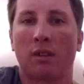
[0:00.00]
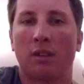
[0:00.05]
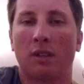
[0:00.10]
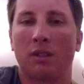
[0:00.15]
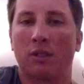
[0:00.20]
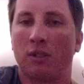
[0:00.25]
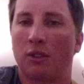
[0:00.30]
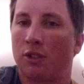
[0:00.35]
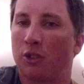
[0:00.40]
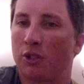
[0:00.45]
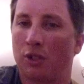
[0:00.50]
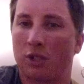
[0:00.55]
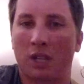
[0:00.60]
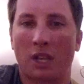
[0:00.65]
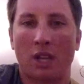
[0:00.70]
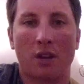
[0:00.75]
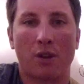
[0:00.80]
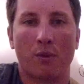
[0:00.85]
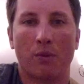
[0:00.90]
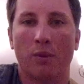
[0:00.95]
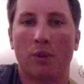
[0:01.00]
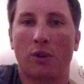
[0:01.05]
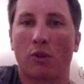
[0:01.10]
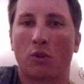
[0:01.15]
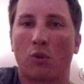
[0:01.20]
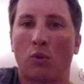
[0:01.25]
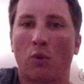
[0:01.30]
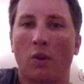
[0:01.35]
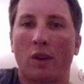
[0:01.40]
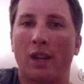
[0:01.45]
And you just hit it real
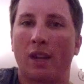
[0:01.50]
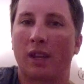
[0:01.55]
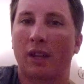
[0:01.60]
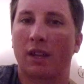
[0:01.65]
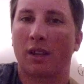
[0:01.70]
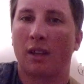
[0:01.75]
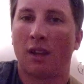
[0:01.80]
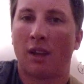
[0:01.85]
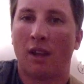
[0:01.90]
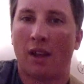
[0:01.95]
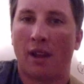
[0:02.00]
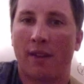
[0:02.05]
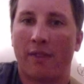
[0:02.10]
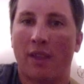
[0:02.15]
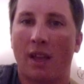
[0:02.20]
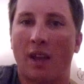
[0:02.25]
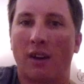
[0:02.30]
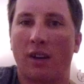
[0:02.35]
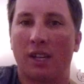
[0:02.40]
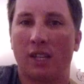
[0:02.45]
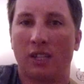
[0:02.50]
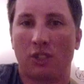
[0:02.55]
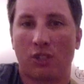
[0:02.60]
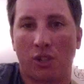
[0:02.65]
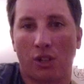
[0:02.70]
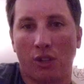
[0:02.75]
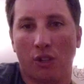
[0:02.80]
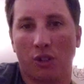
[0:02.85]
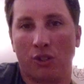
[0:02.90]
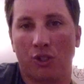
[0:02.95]
quick, and that leads
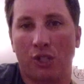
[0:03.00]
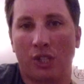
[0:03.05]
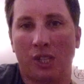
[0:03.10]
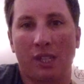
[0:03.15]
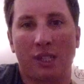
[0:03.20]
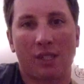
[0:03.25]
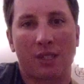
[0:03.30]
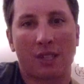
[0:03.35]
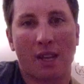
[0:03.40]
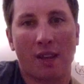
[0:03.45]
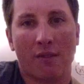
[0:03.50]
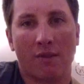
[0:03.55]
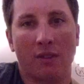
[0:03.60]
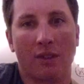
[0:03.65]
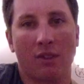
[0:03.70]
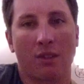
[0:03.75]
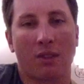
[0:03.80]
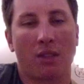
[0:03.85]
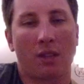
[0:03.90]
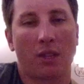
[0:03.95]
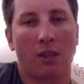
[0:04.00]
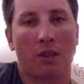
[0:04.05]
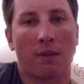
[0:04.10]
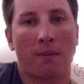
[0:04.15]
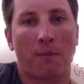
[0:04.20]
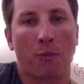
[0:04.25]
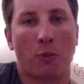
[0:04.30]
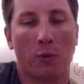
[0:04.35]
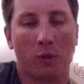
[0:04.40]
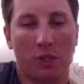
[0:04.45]
to your G7,
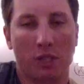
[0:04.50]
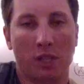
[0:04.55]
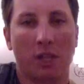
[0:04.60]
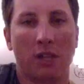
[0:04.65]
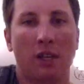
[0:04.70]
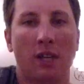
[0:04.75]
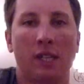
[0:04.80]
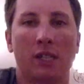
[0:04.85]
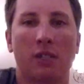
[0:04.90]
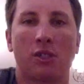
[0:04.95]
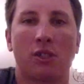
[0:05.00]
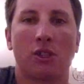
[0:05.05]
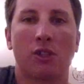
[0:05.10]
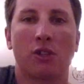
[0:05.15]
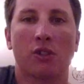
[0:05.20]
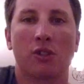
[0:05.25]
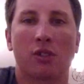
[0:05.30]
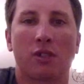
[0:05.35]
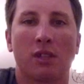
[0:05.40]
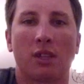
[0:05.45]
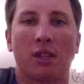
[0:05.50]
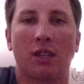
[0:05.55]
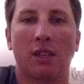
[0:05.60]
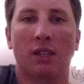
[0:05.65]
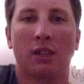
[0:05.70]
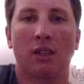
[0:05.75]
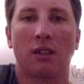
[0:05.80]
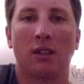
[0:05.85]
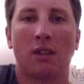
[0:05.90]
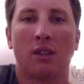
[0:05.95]
which then leads to your C.
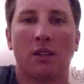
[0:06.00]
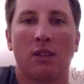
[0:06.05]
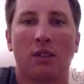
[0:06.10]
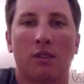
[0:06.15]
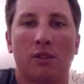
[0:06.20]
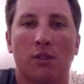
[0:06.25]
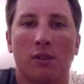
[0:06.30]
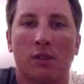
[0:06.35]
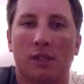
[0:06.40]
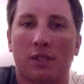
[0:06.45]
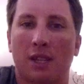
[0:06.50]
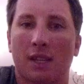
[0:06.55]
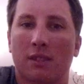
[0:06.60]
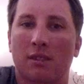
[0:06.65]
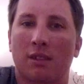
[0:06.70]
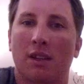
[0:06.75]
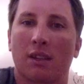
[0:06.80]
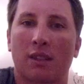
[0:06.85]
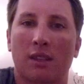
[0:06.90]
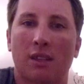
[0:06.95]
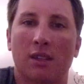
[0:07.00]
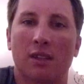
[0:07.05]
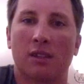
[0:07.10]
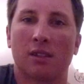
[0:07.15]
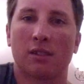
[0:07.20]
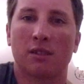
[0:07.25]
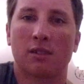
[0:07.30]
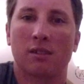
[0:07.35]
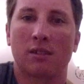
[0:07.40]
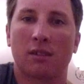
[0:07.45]
So it sounds like this.